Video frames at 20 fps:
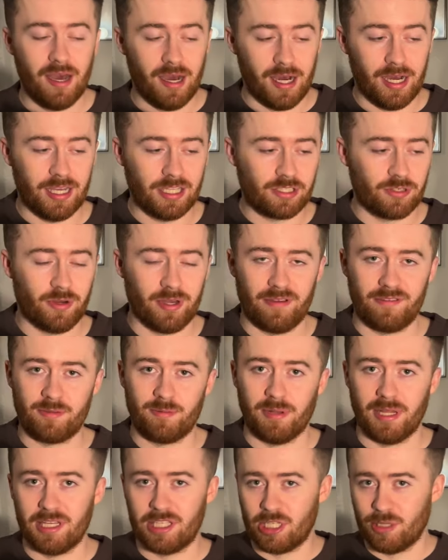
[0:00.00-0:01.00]
Arsenal have to
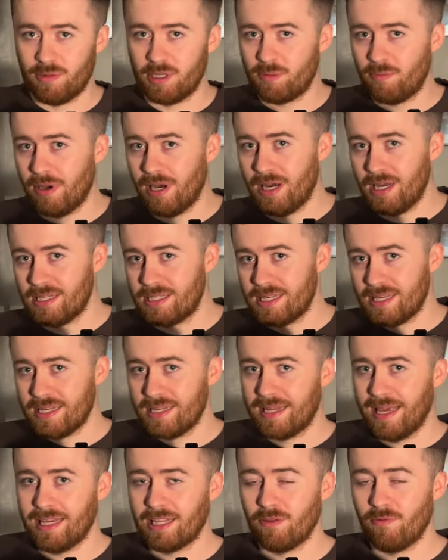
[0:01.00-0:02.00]
play Thomas Partey
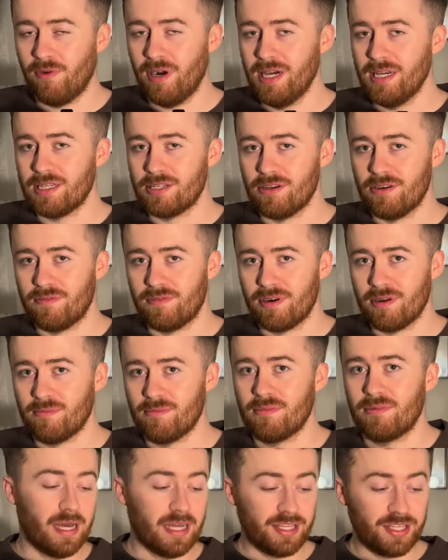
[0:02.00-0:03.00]
and Declan Rice over
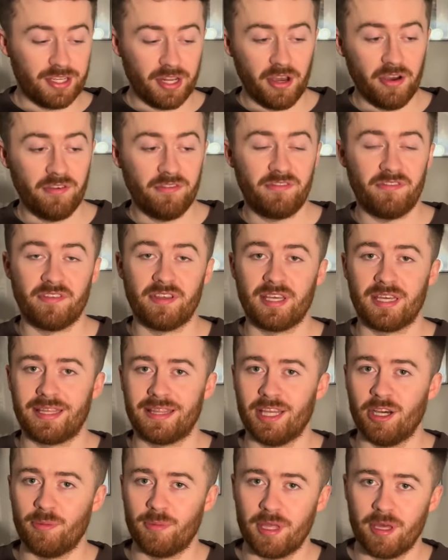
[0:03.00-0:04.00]
him. But I don't
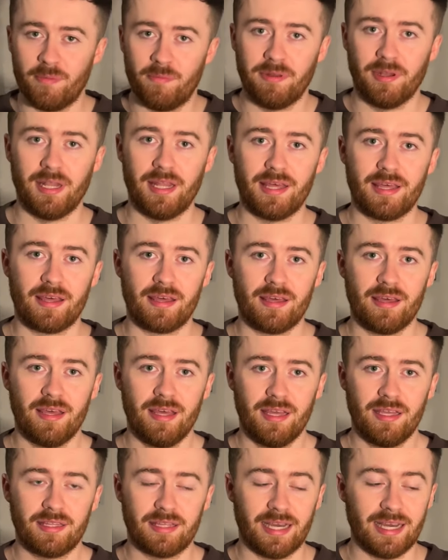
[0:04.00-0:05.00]
think there'll be a player
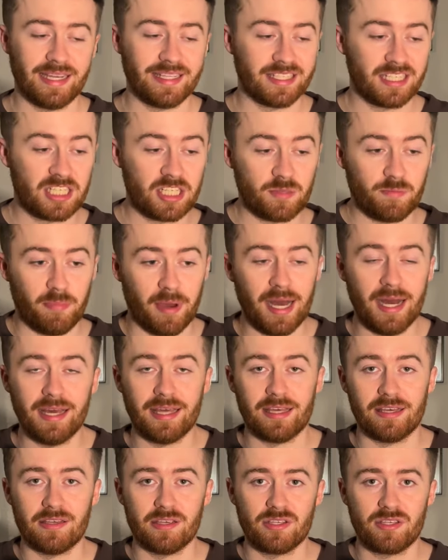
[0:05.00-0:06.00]
that
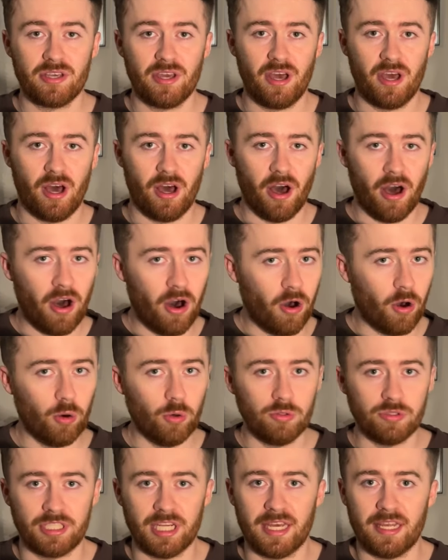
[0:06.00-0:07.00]
inspires a
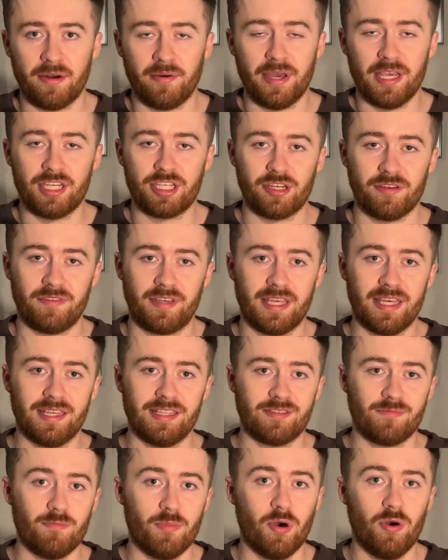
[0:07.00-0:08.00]
whole generation of
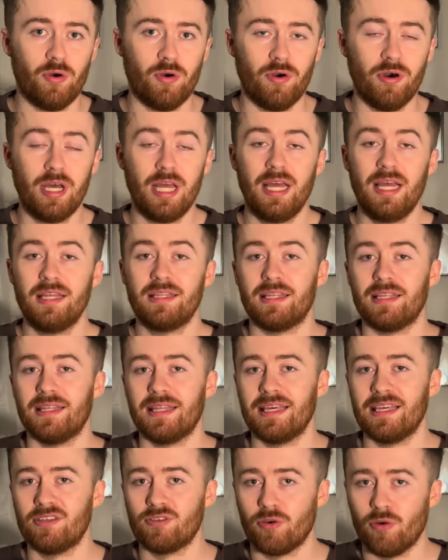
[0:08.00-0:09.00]
kids more than
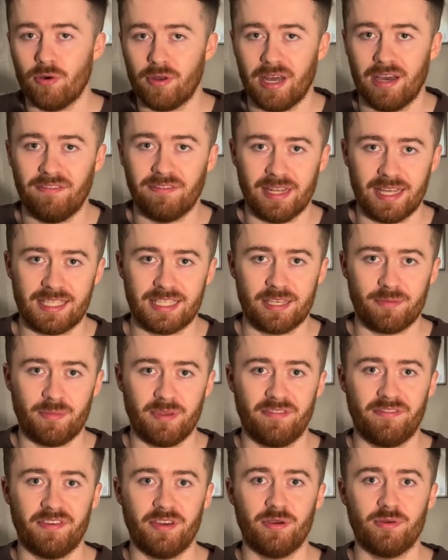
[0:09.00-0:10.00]
these unathletic
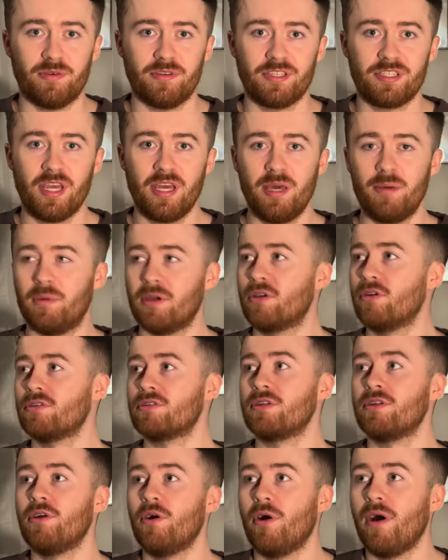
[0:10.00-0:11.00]
midfielders,
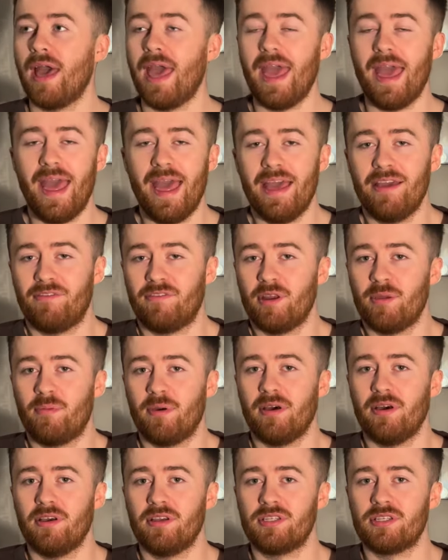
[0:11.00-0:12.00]
because not every
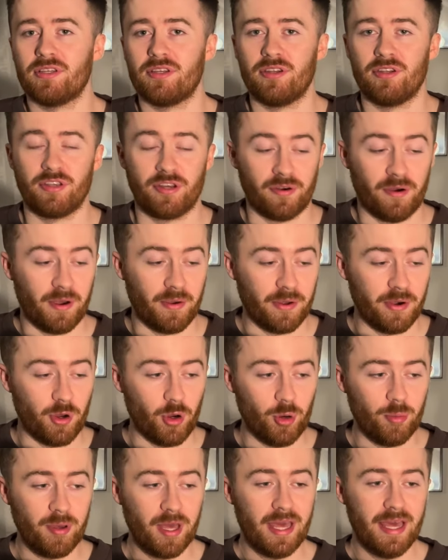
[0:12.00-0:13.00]
person growing
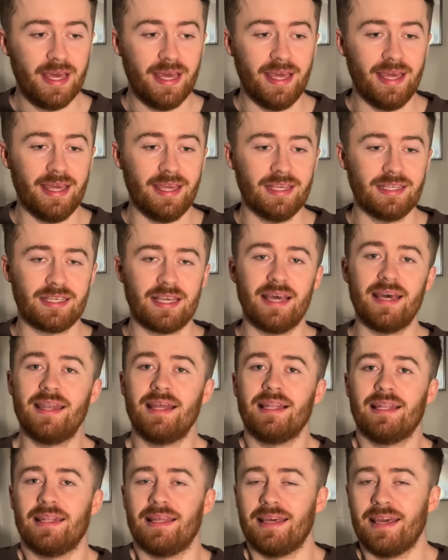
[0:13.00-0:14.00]
up is an
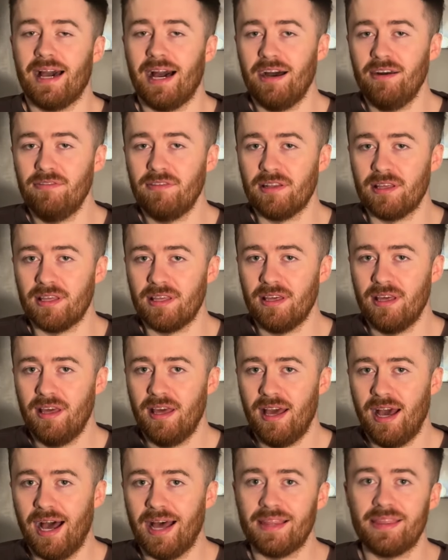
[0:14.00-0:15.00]
elite athlete,
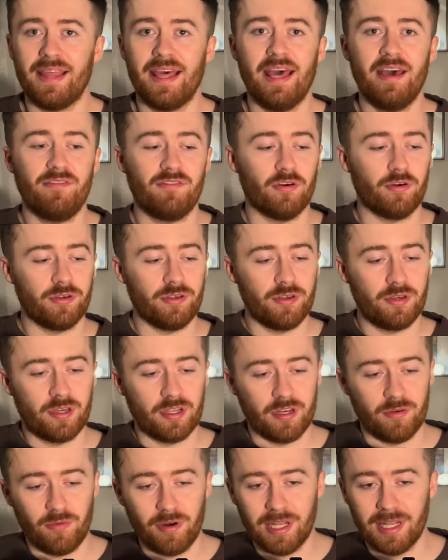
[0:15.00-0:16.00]
and therefore you
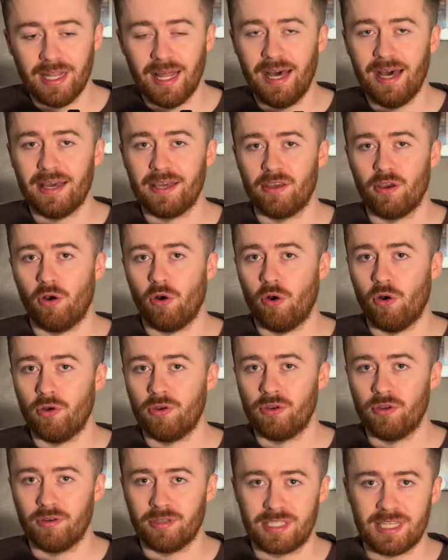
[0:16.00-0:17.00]
can rely
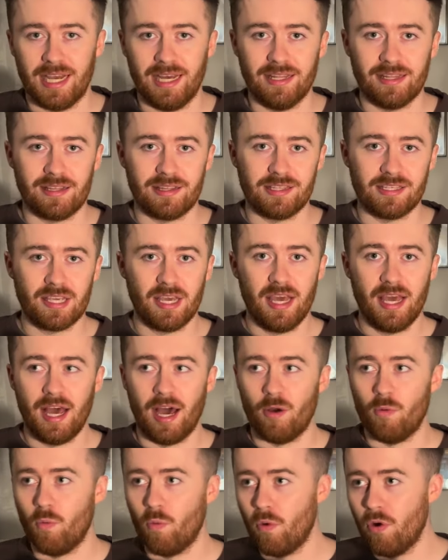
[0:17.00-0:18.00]
on your talent
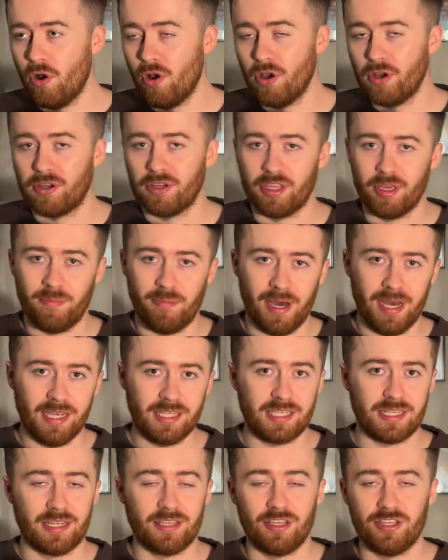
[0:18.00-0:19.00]
and work on your
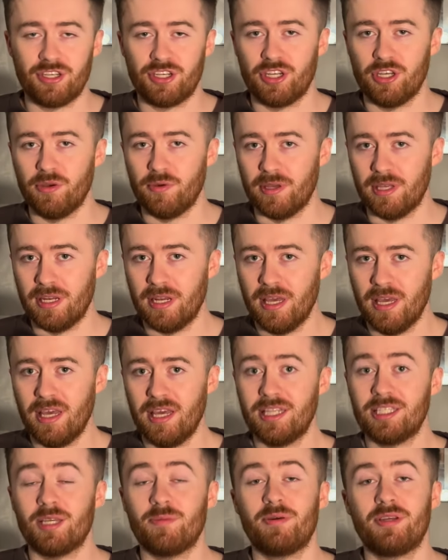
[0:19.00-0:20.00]
passing and your shooting
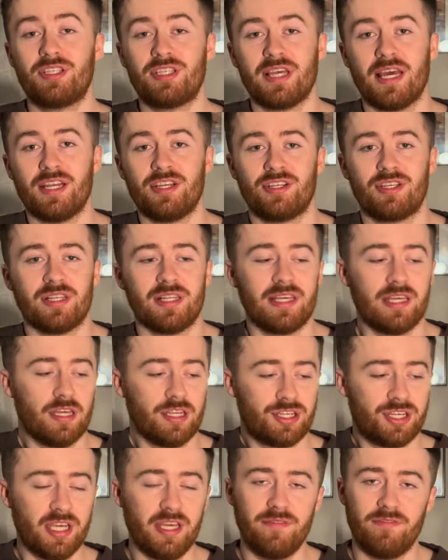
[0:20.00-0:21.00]
to potentially
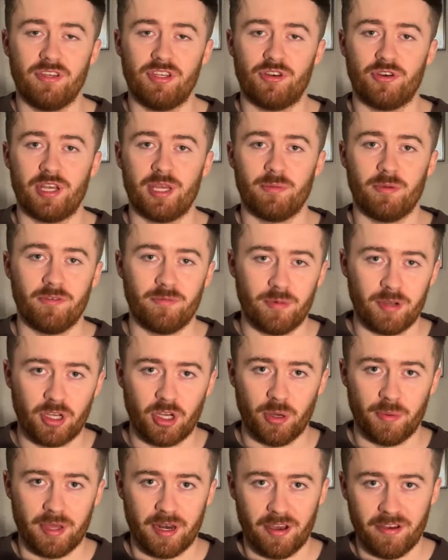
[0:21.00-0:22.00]
achieve your dream of
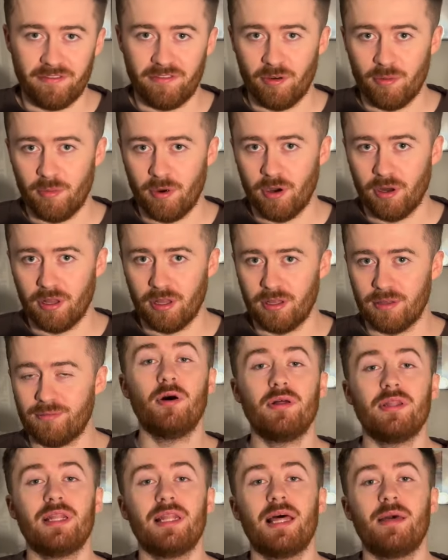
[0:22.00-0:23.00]
becoming a footballer.
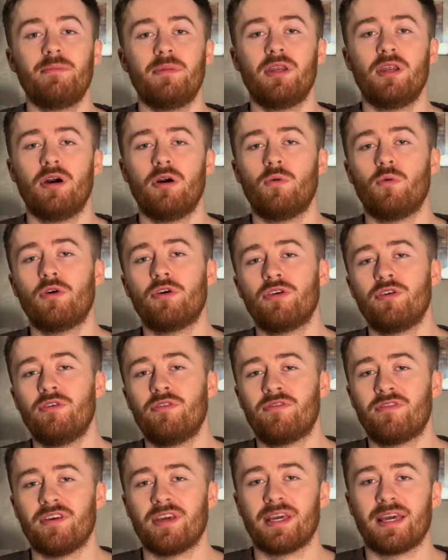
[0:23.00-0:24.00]
But let me know what you
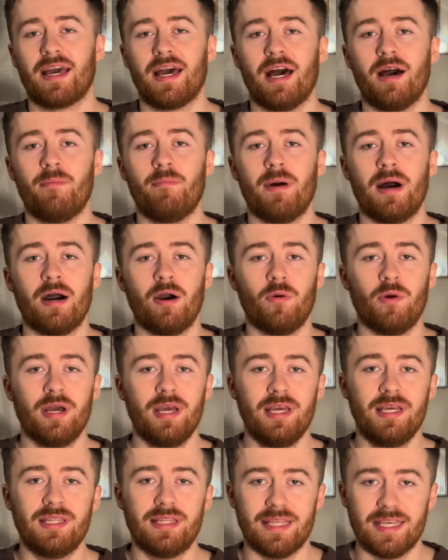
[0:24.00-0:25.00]
think about
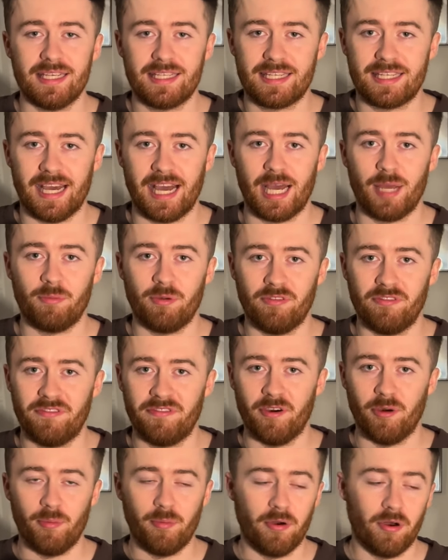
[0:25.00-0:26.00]
this type of
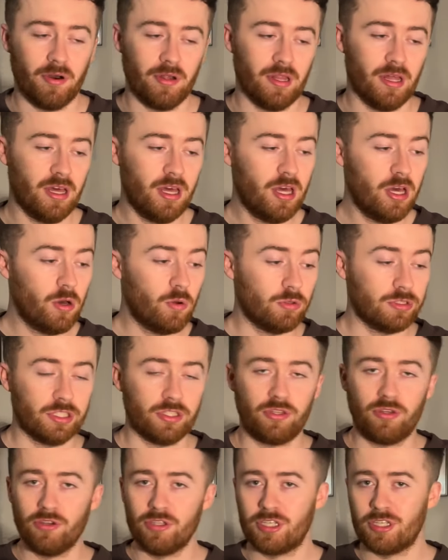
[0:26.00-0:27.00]
footballer. Was
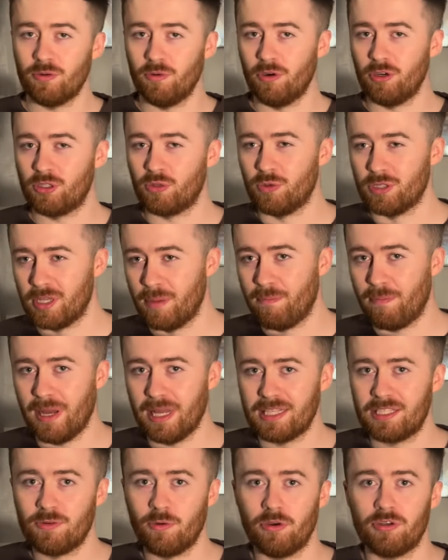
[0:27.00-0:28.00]
it good to watch? Was it
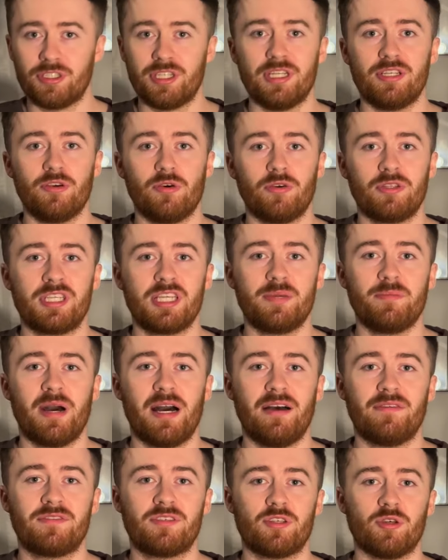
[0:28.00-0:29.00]
bad to watch? Did your team
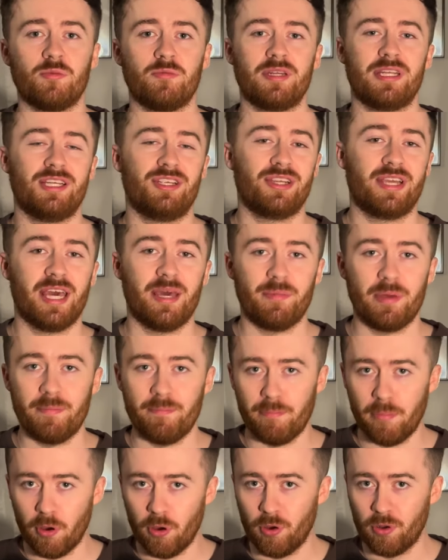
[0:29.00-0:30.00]
have some? Did you get a
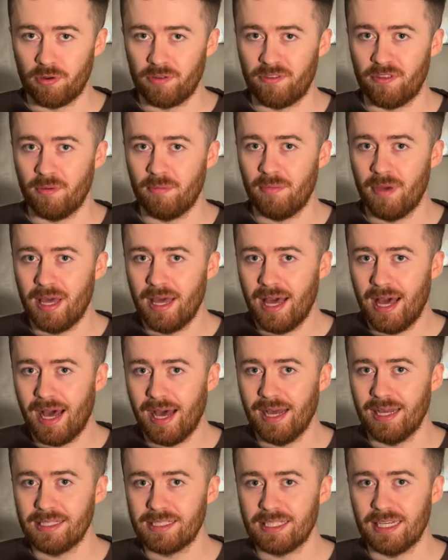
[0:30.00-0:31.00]
bit bored of them
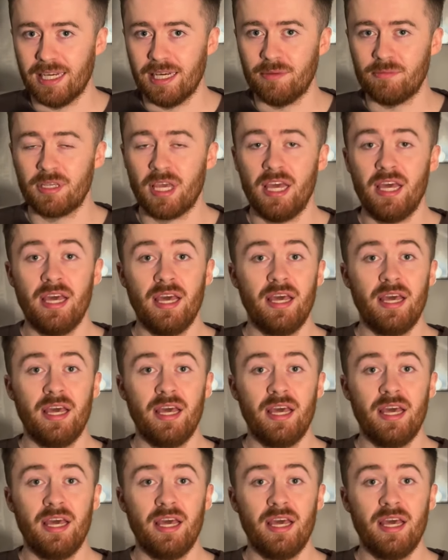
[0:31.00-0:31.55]
at times?